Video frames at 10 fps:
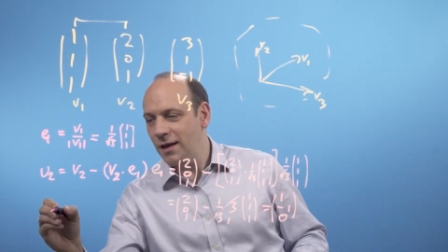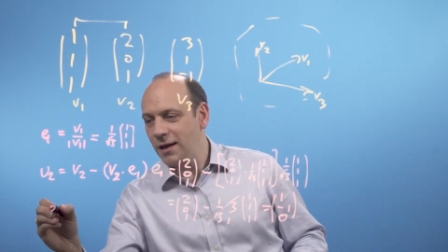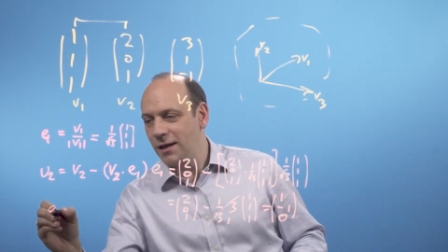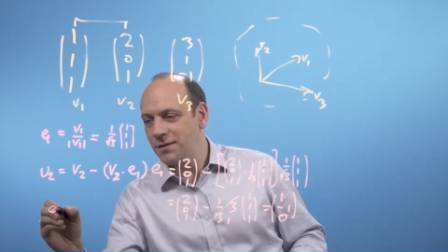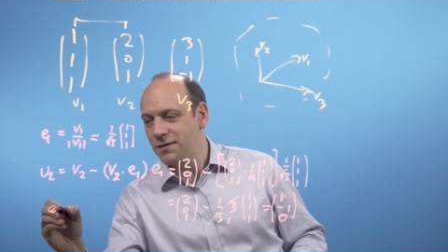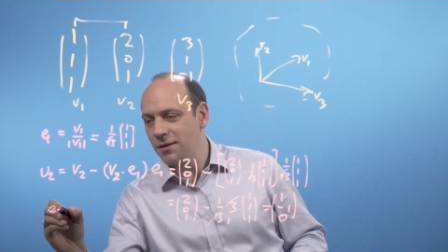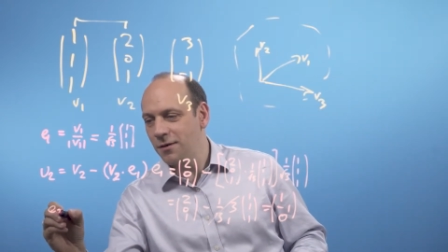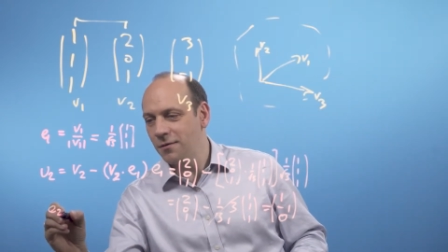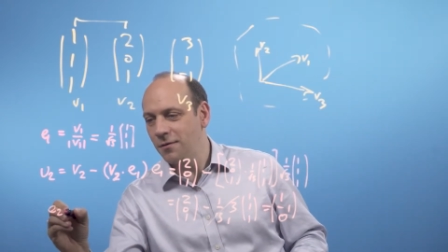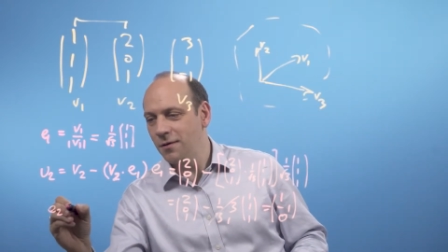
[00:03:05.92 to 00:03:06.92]

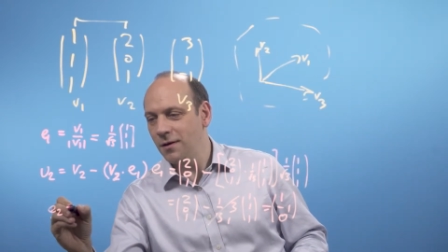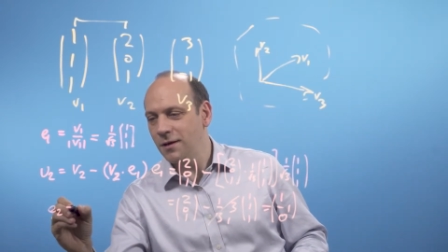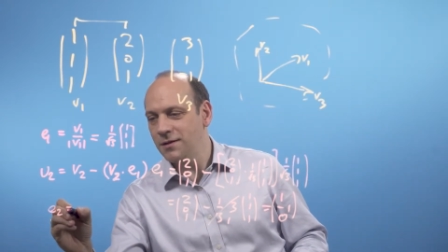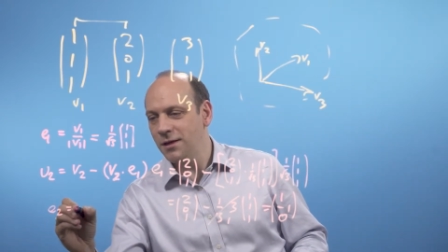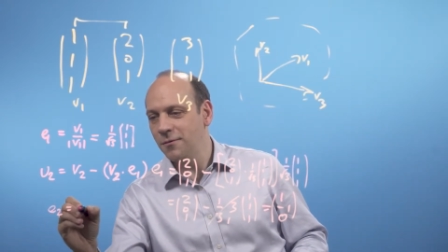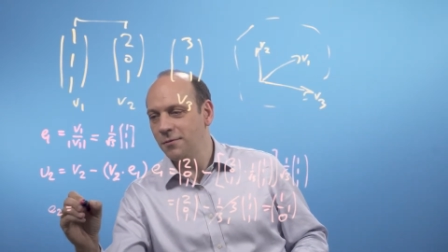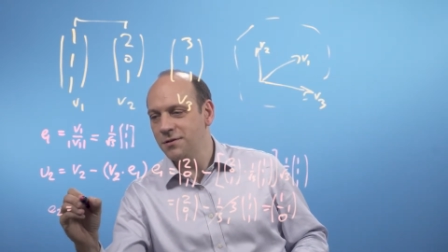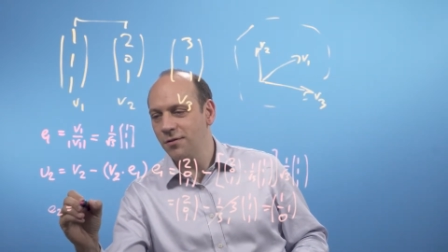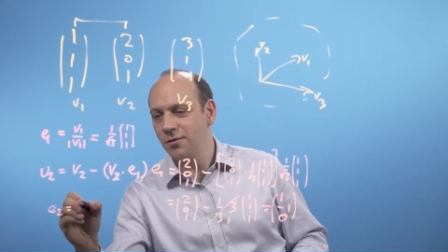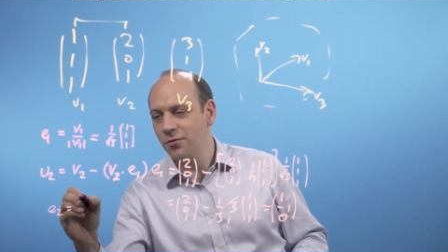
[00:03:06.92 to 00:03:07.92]
e2 is equal
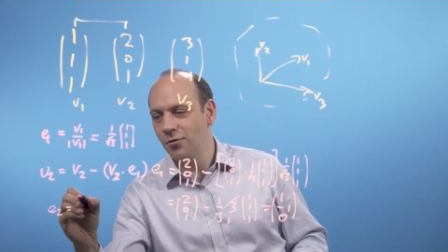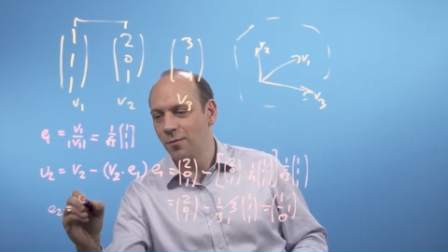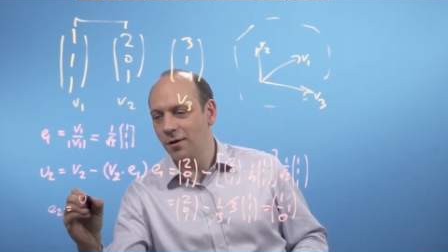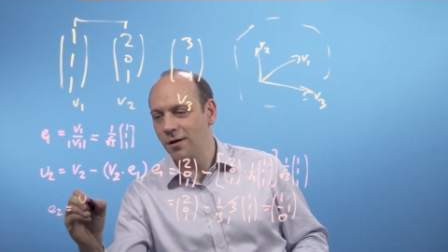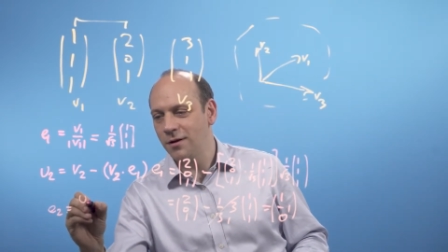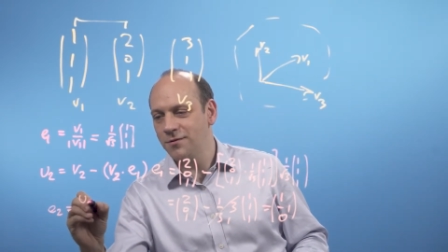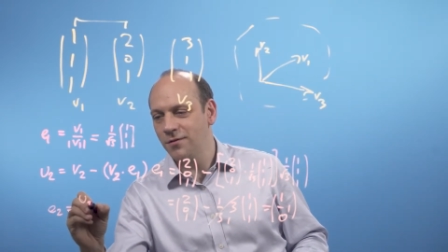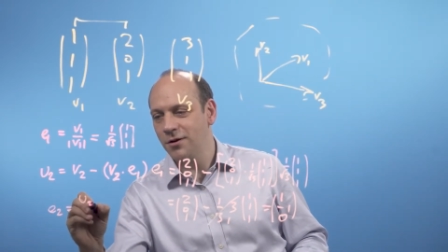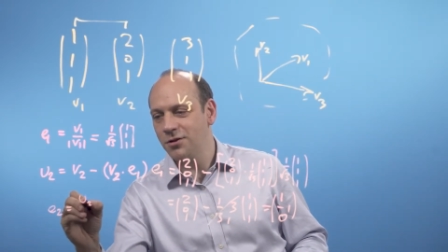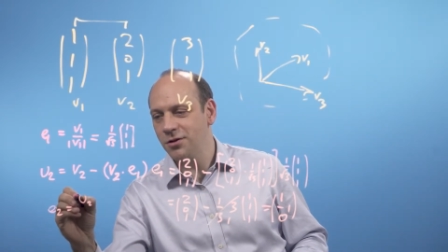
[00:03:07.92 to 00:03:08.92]
to the normalized
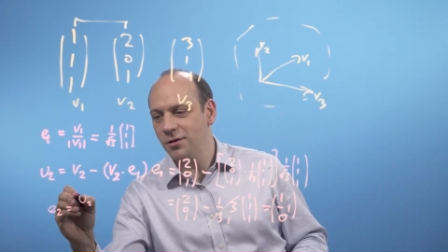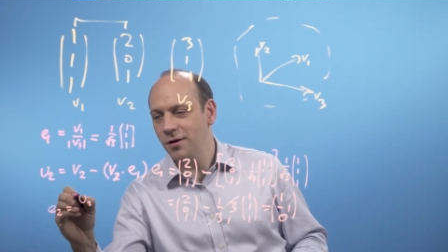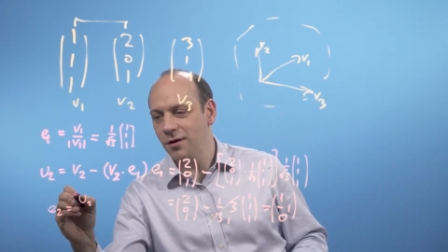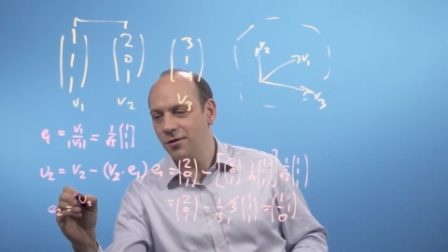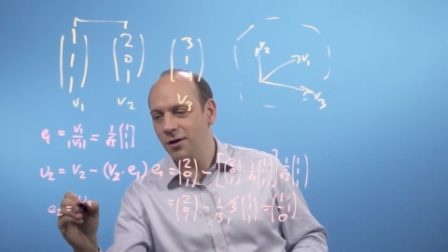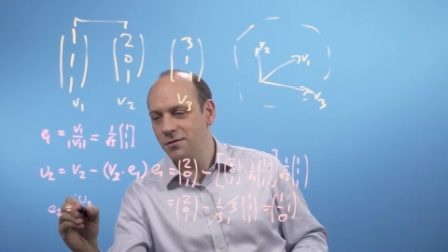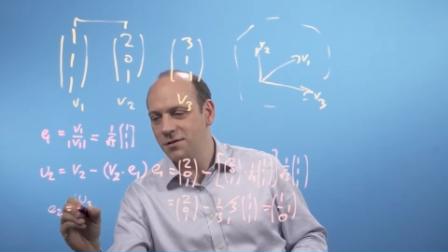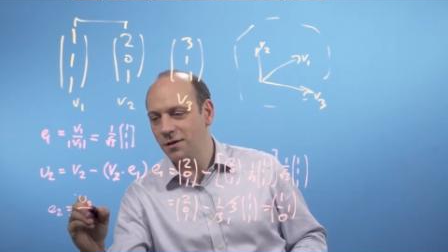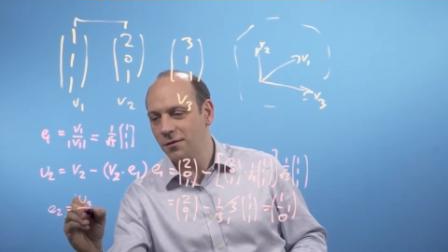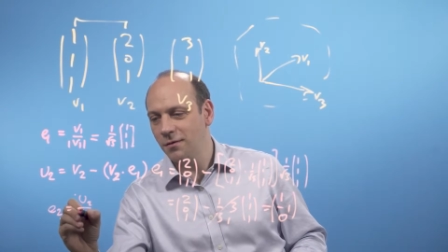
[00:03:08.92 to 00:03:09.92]
version of
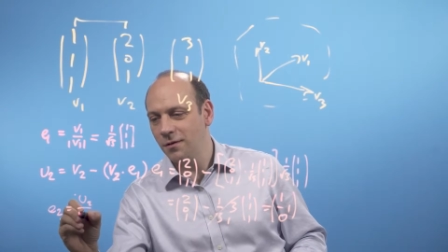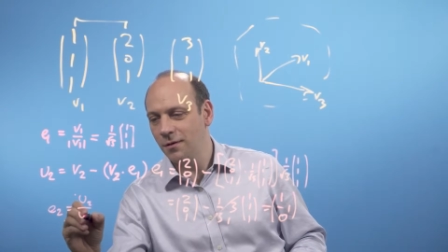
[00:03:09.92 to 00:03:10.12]
u2,